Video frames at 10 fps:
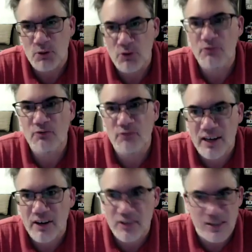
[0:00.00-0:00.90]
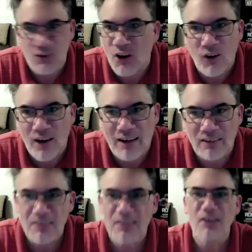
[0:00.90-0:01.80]
you figure this all out.
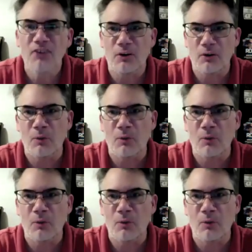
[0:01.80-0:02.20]
So I want to